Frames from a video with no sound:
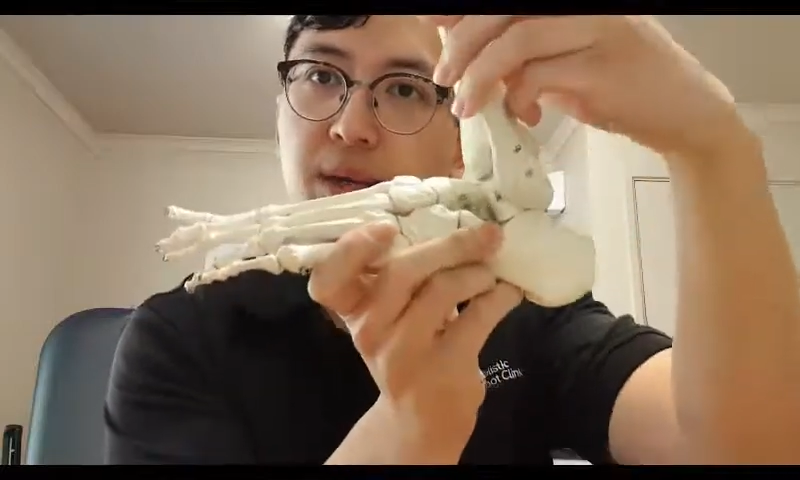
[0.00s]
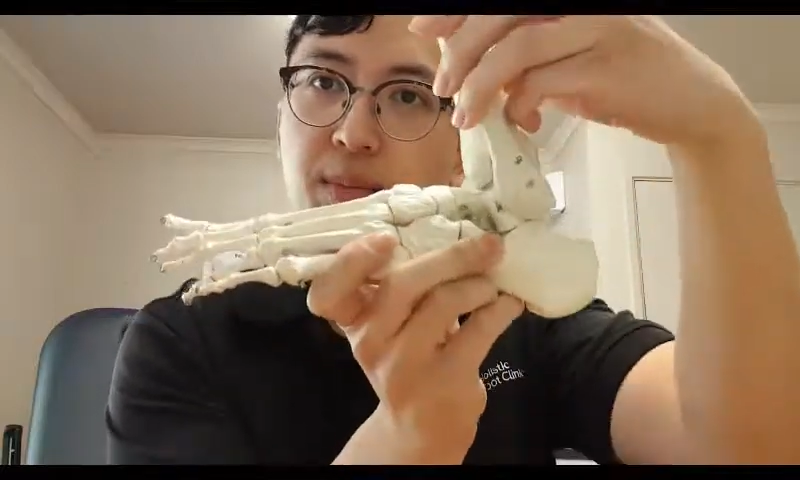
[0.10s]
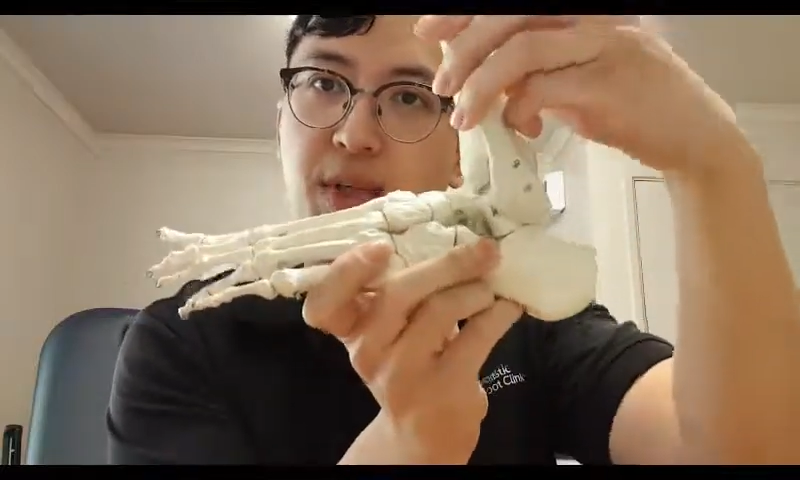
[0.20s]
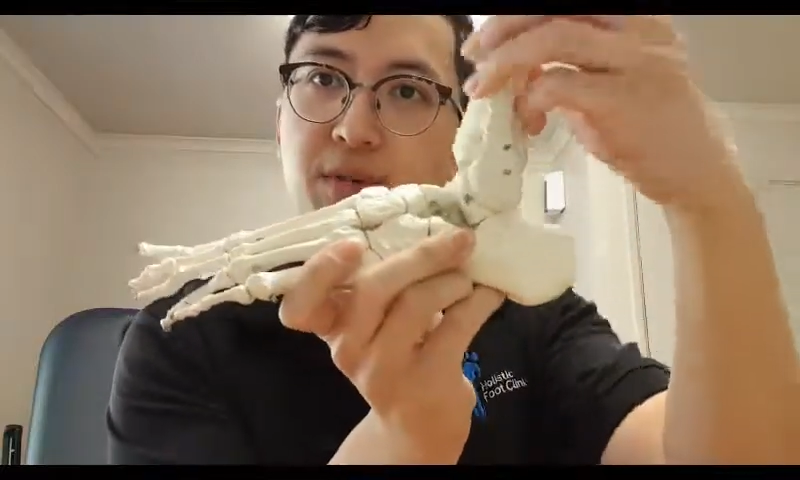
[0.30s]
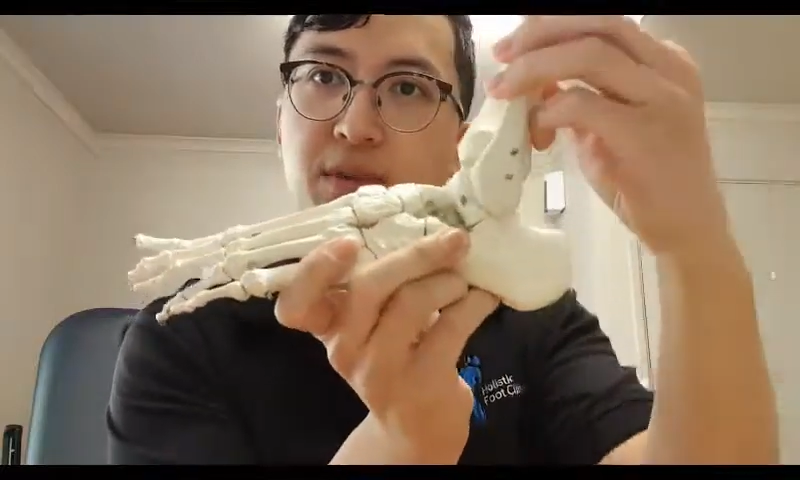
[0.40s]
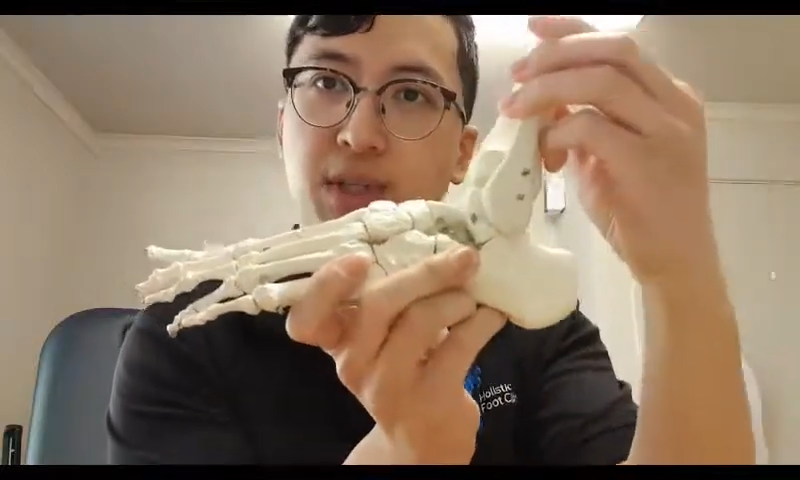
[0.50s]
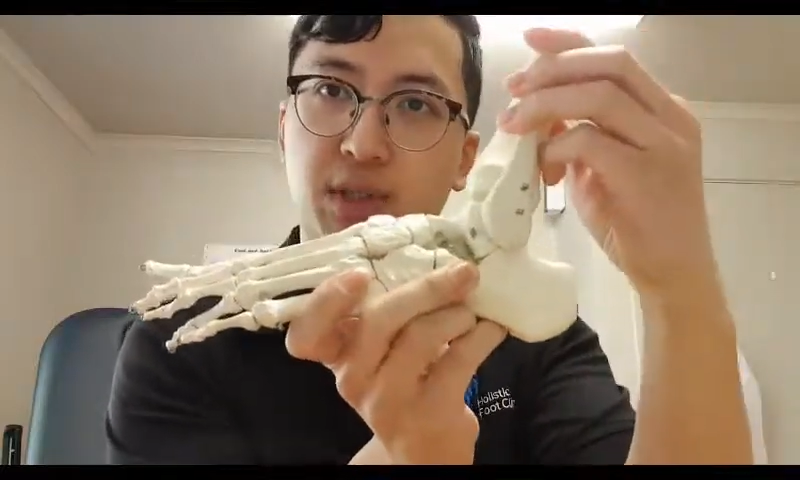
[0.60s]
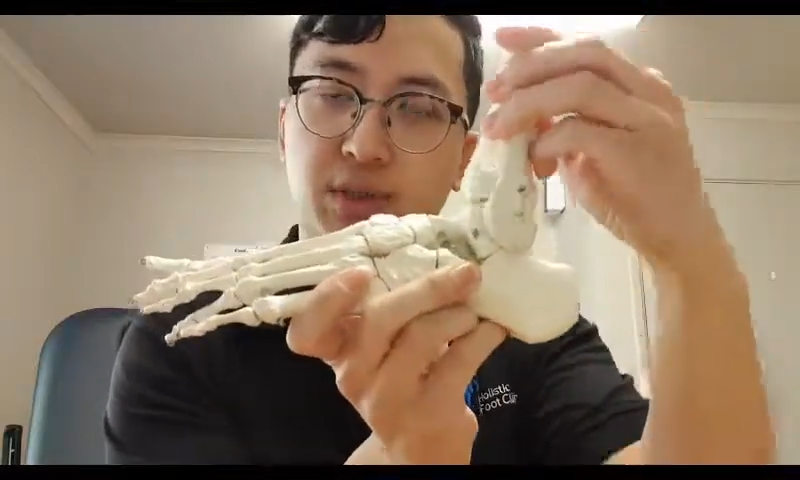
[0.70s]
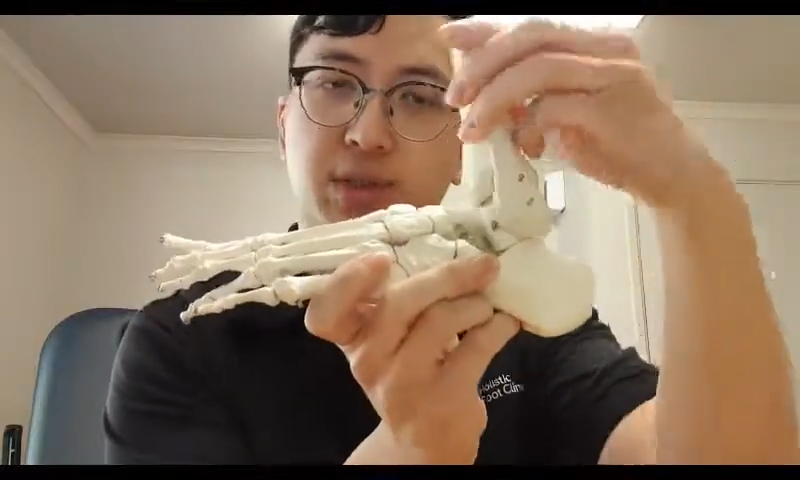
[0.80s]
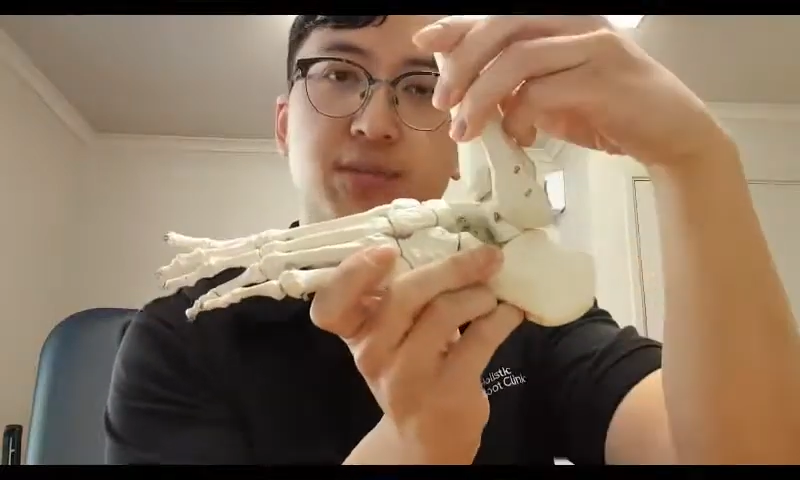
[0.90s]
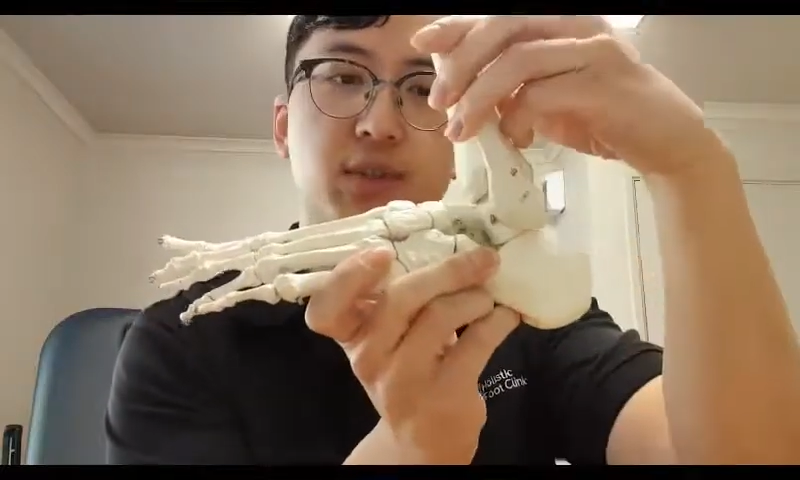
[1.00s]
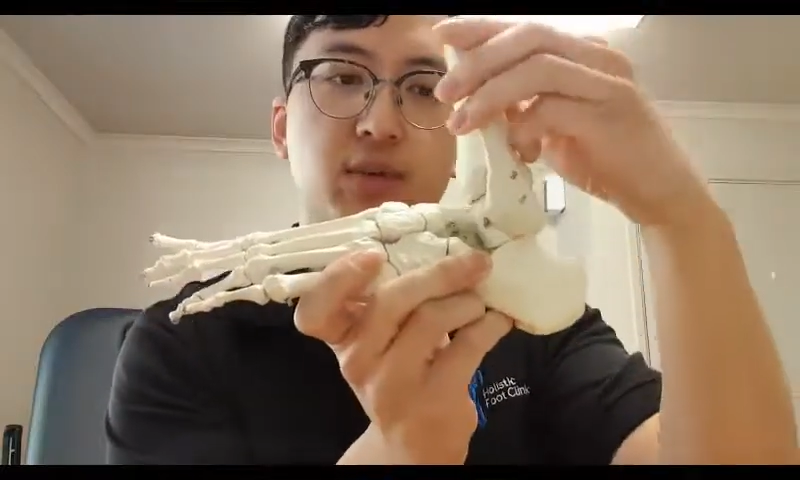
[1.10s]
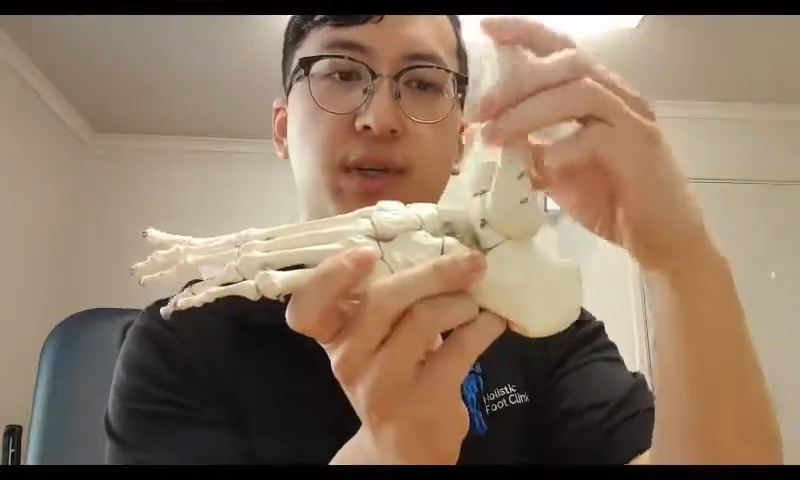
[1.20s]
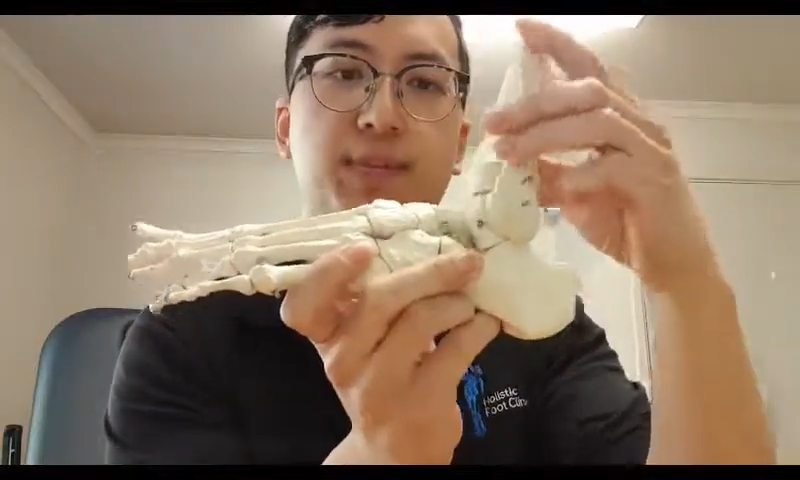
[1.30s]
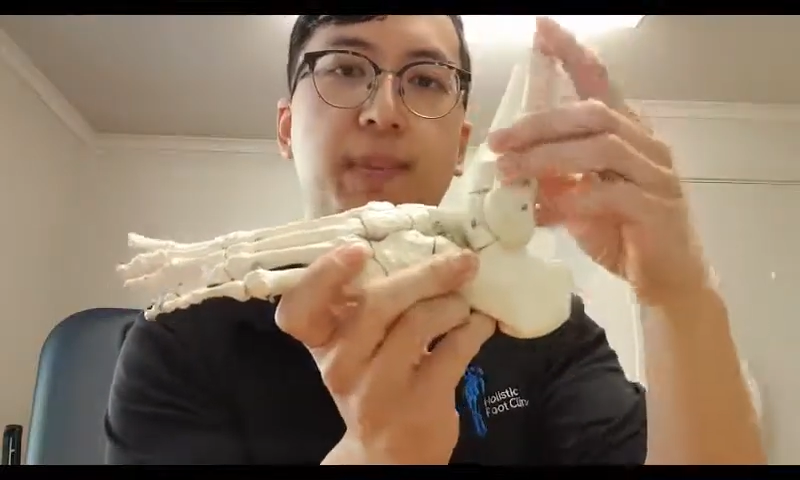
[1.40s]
pivot sort of joint.